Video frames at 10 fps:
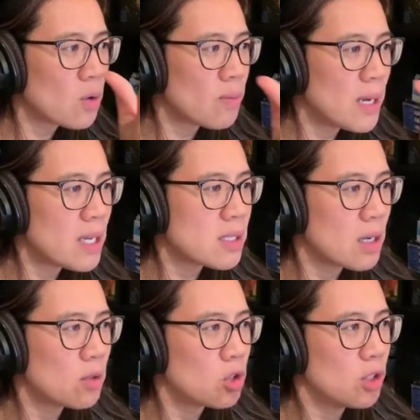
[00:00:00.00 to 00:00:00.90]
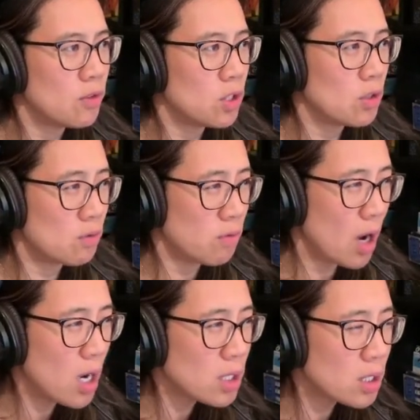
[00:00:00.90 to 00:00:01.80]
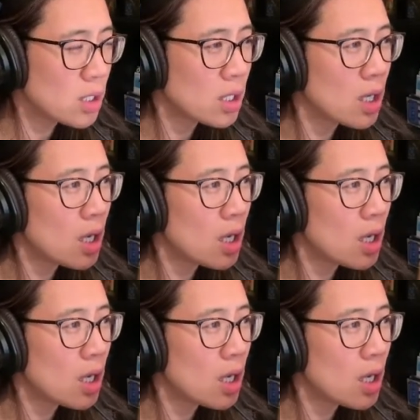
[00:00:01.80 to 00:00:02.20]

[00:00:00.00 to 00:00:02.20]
with mediastinal shift to the right.